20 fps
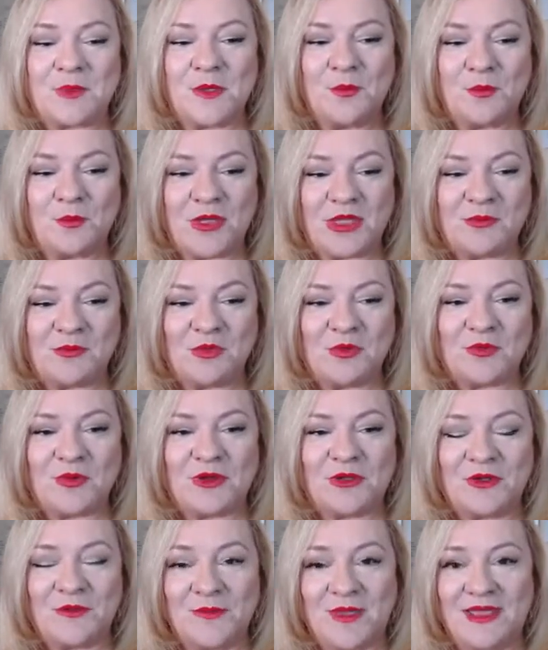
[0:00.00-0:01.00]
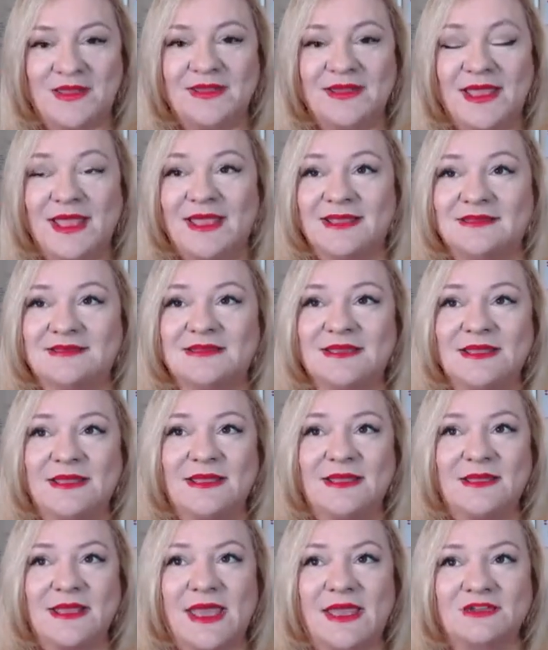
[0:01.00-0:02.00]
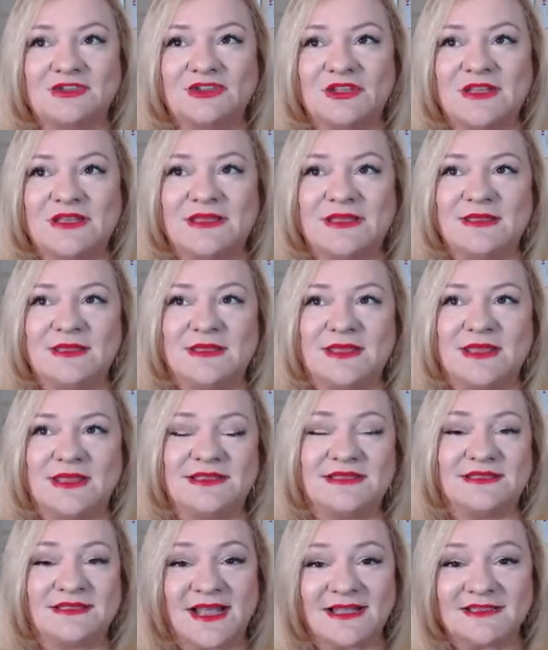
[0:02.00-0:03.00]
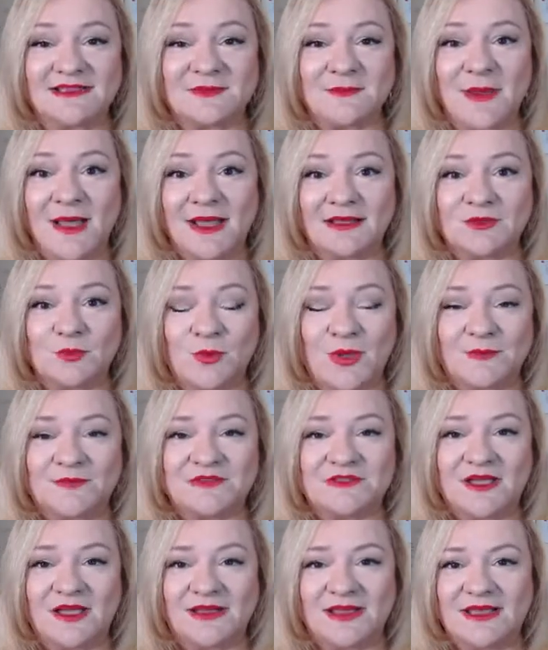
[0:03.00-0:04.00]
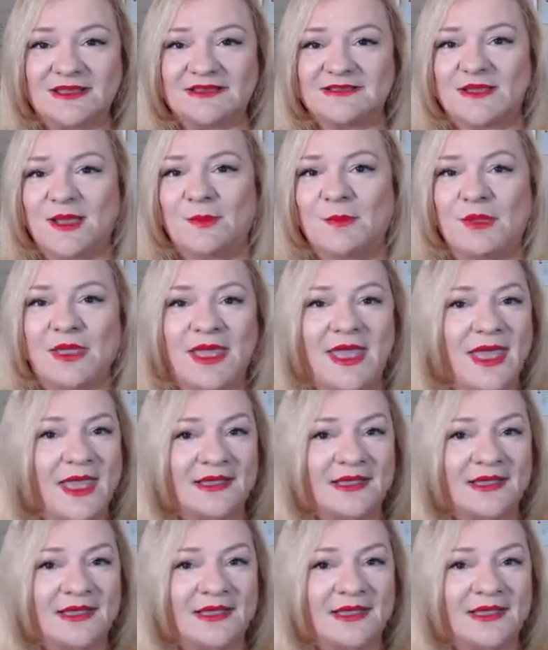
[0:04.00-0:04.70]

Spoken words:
people recommend, and actually the SunSmart website has some